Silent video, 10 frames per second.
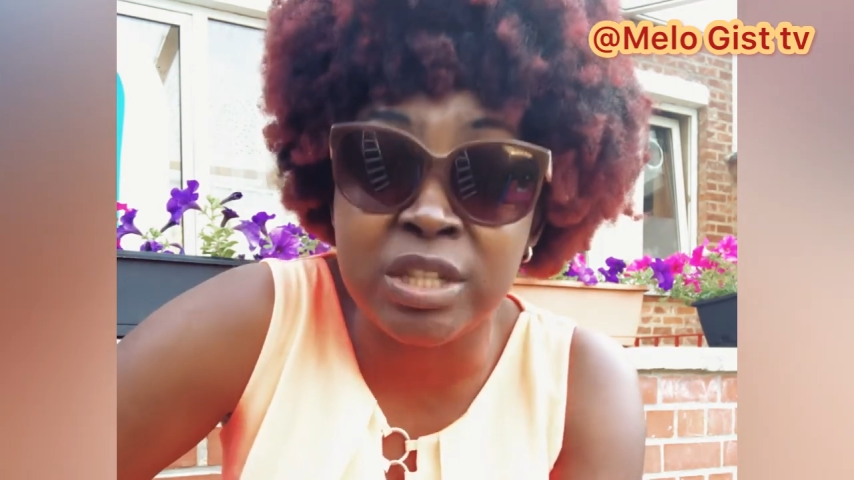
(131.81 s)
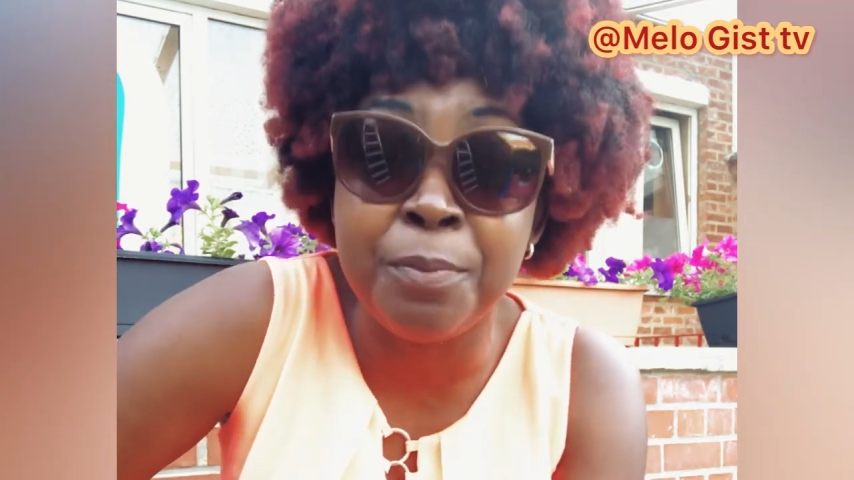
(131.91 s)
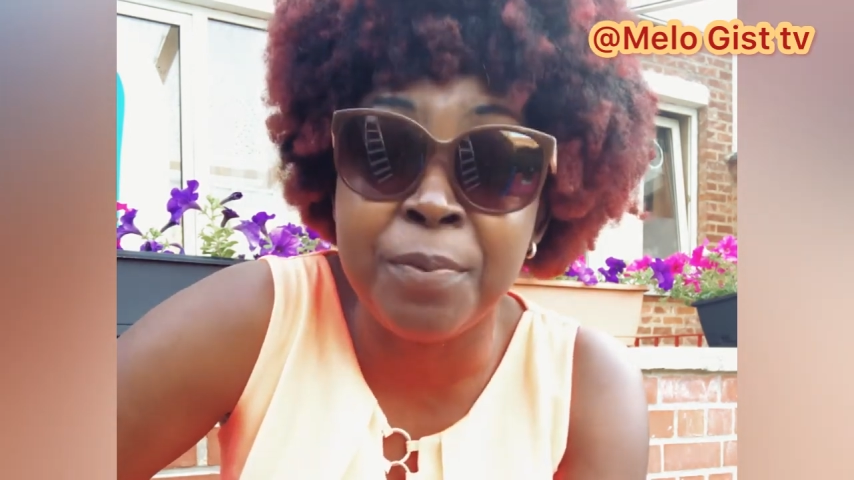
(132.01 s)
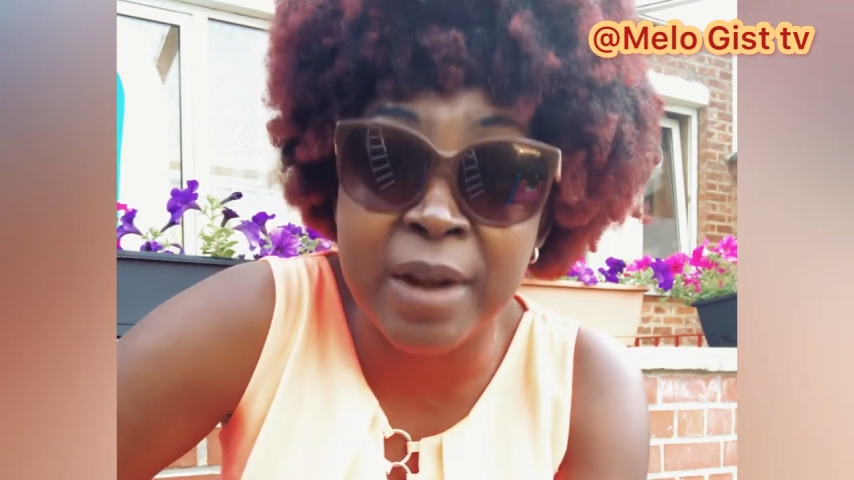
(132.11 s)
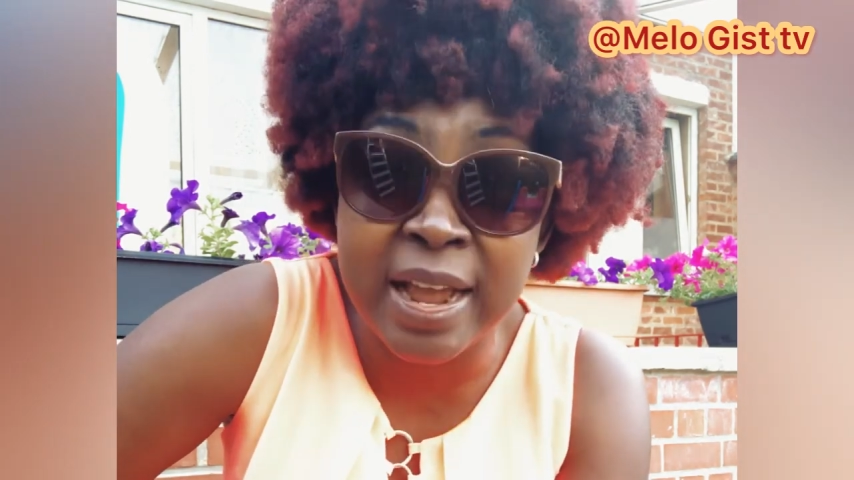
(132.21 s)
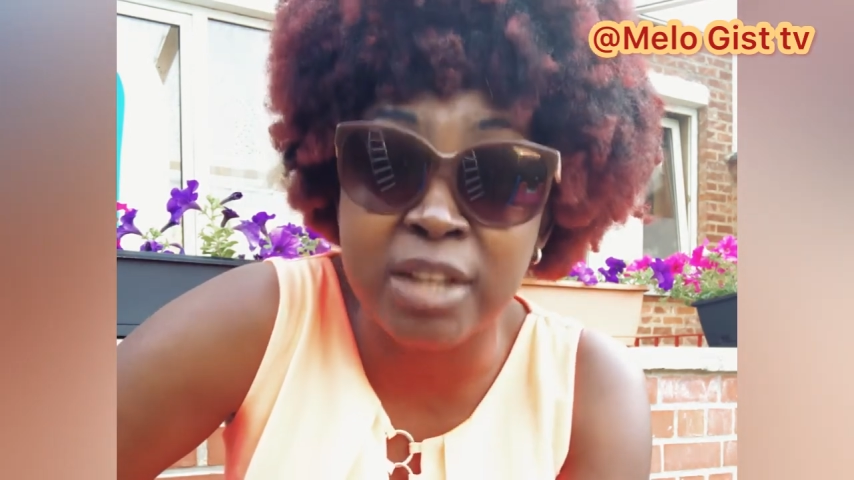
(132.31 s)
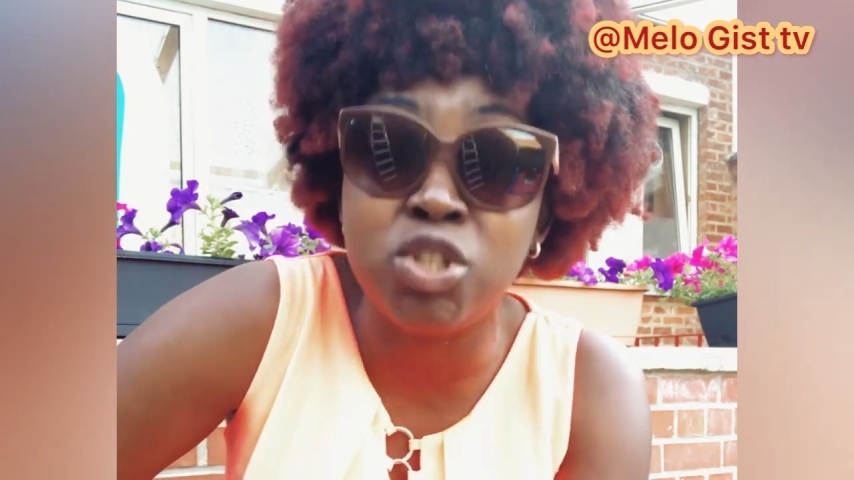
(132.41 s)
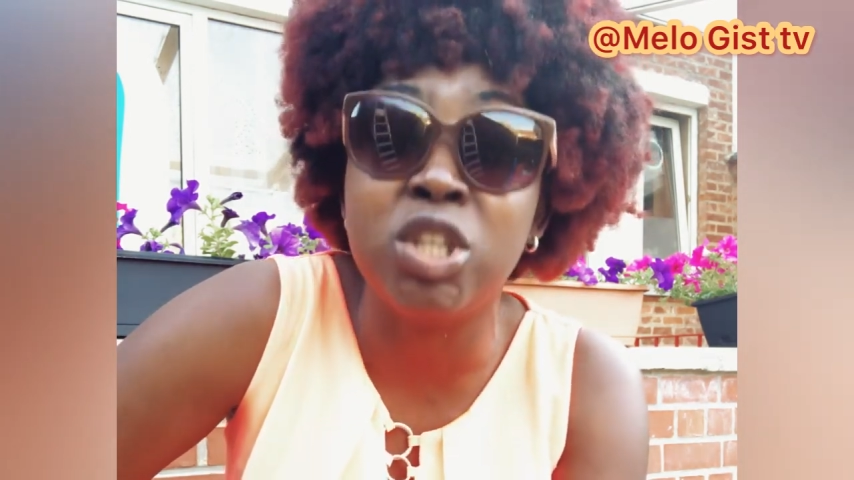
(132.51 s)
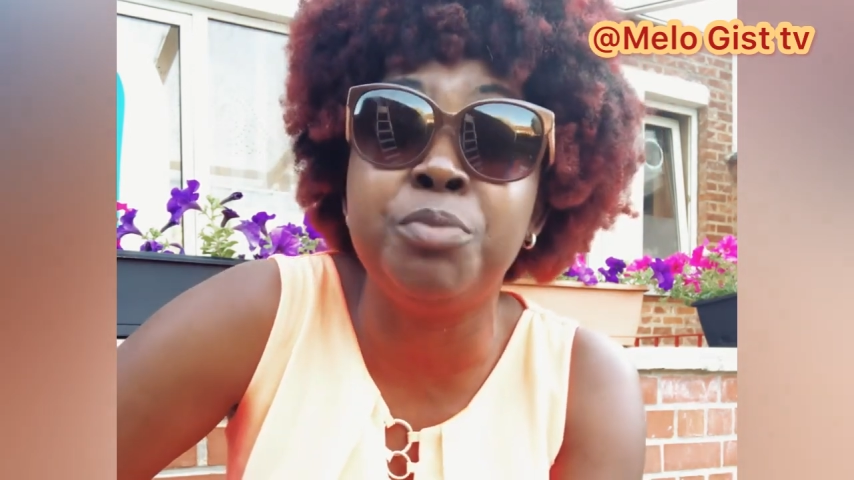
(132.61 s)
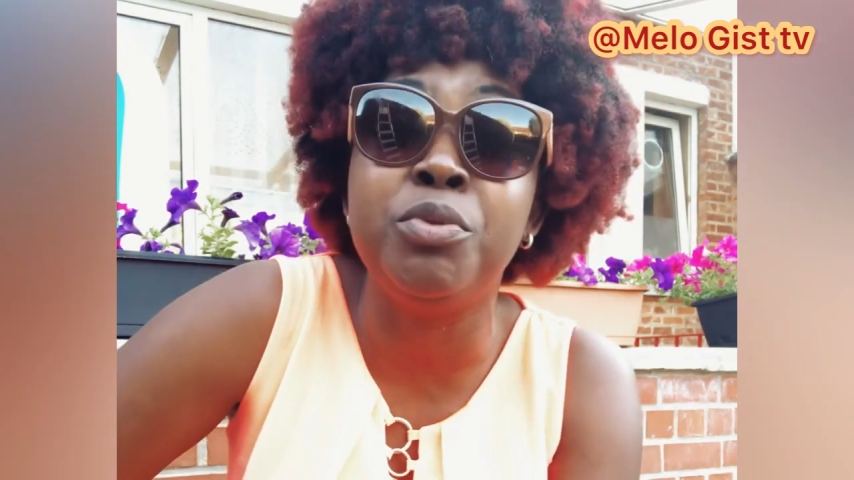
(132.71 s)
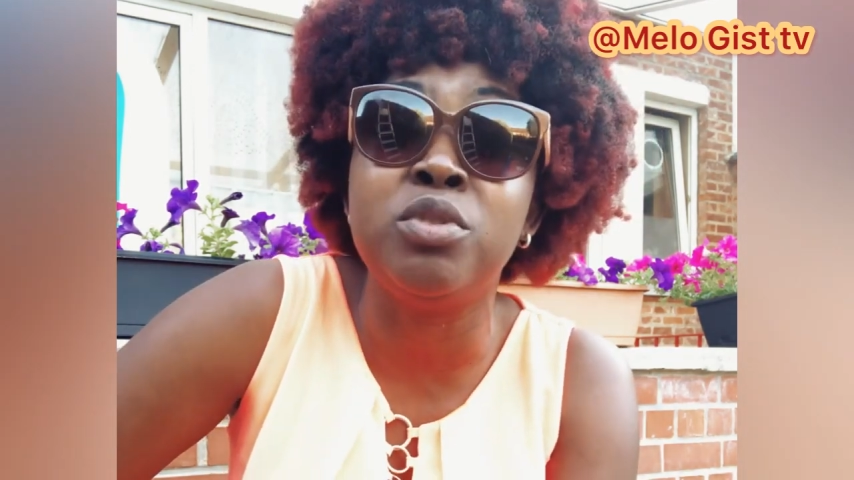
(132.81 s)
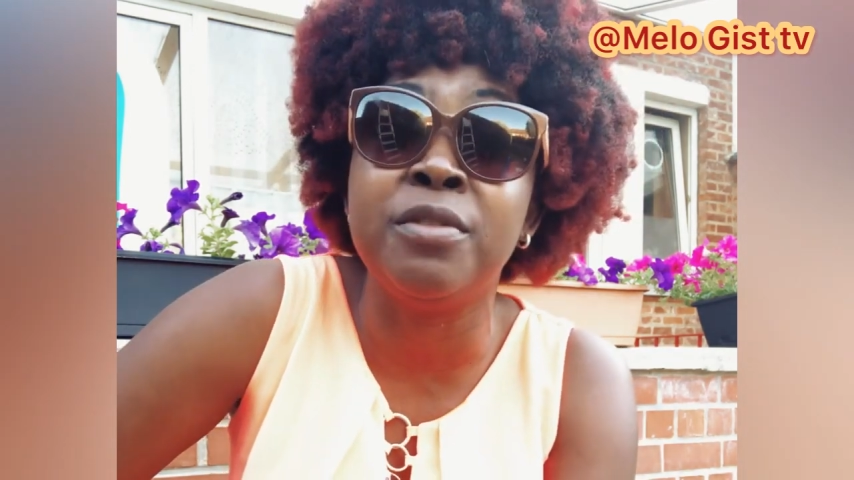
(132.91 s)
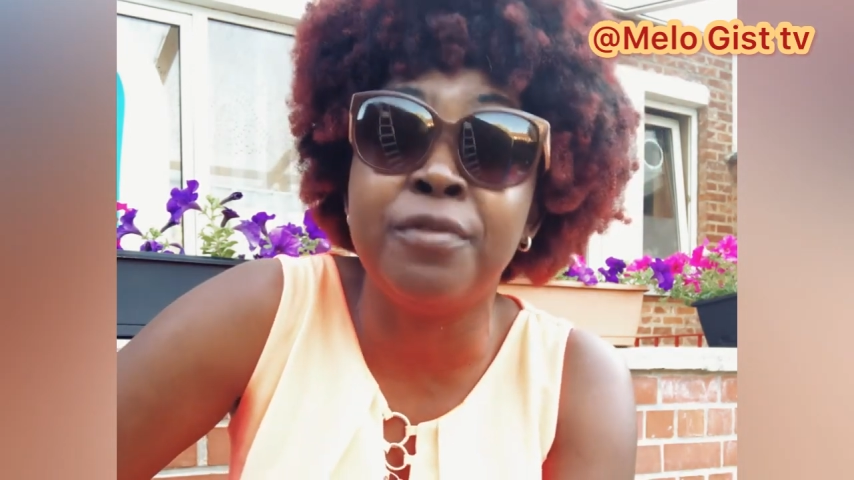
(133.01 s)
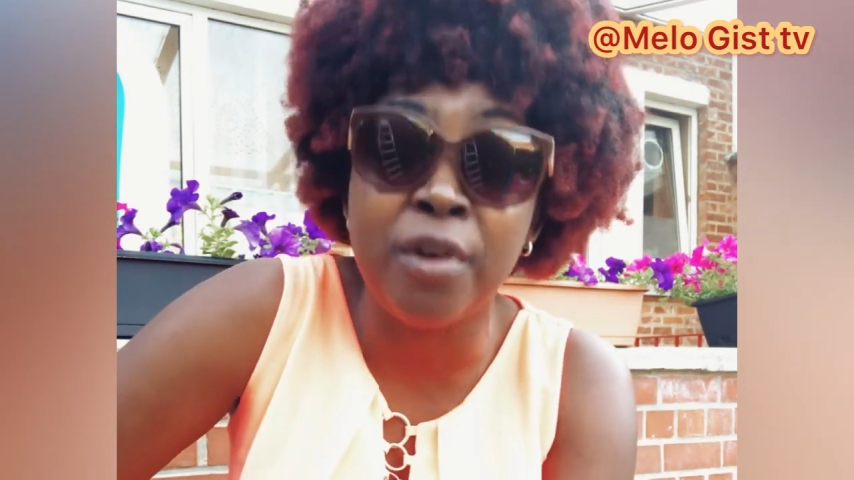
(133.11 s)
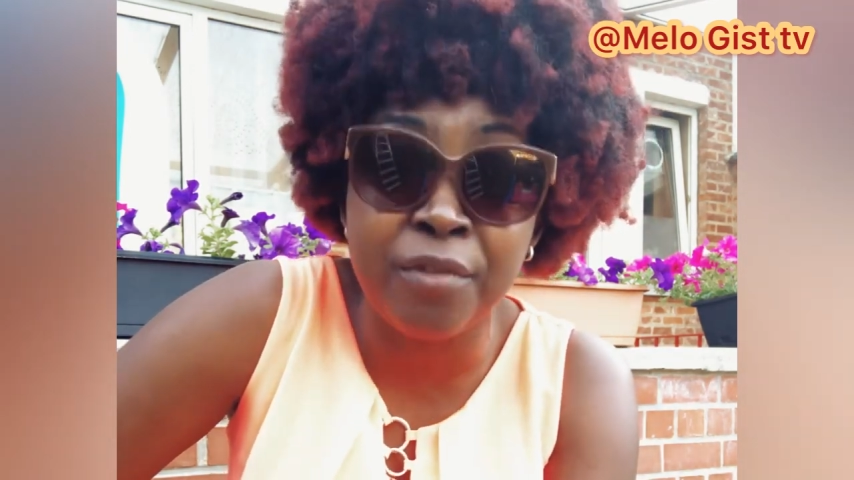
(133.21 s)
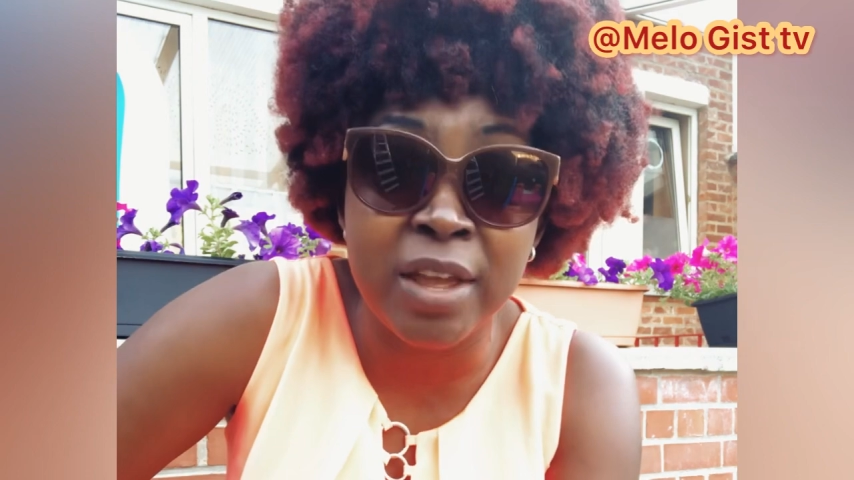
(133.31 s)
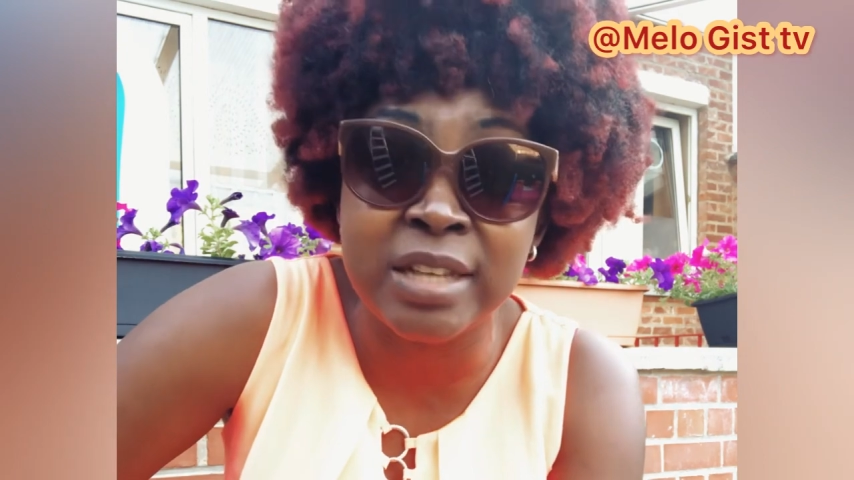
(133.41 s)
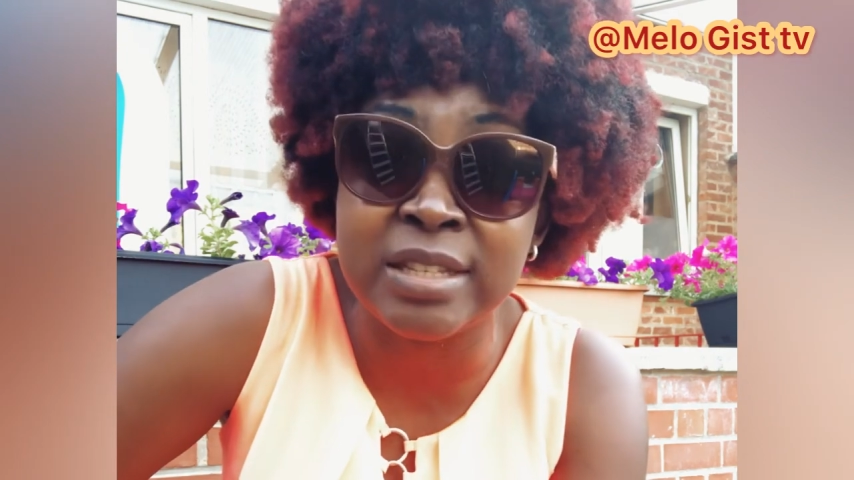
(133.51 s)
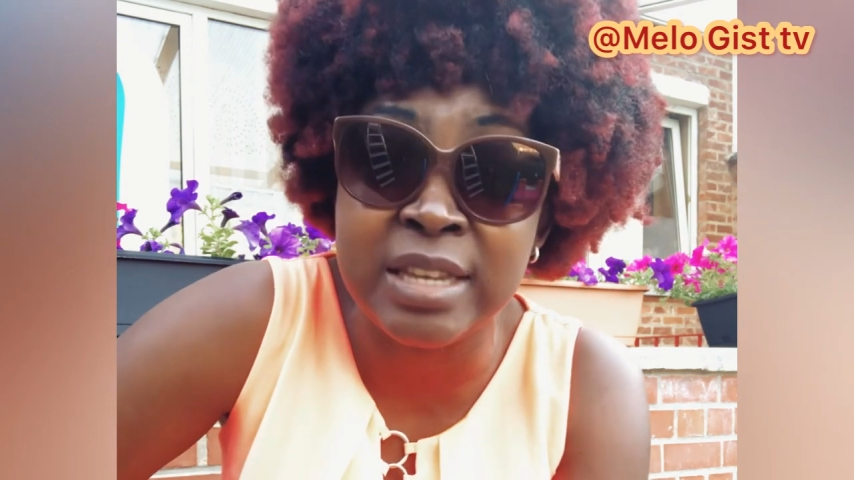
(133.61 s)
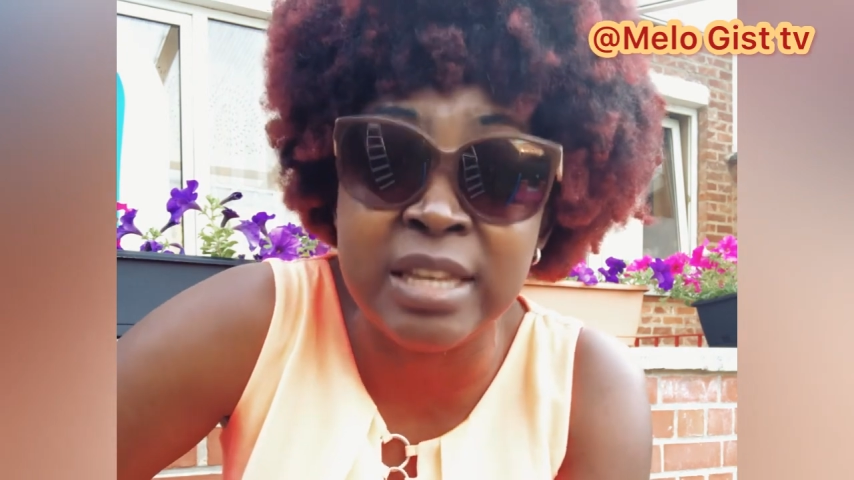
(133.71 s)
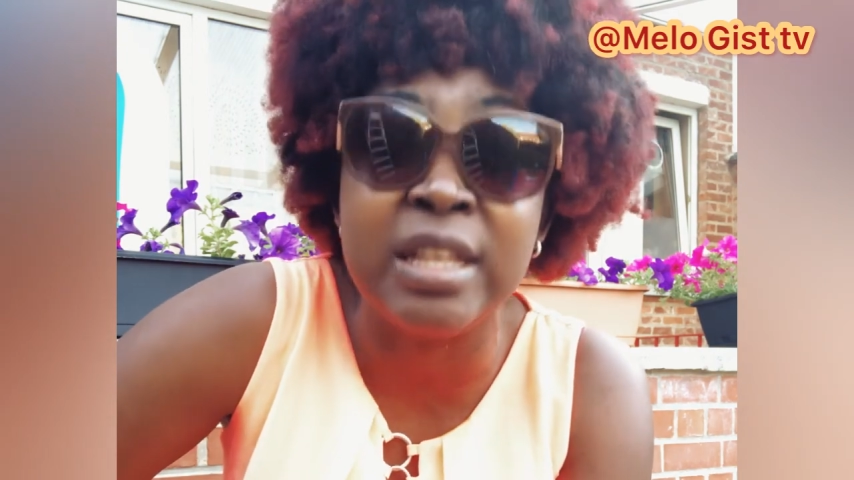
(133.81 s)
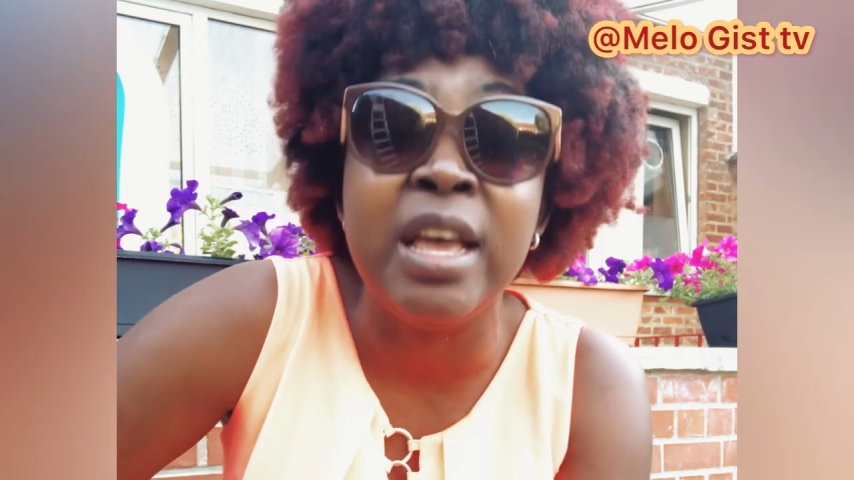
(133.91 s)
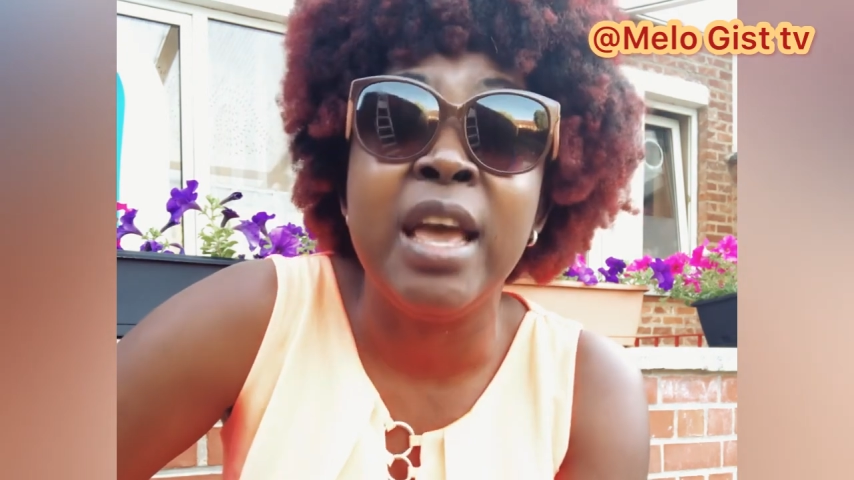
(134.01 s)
the prayer church building fall for your skin.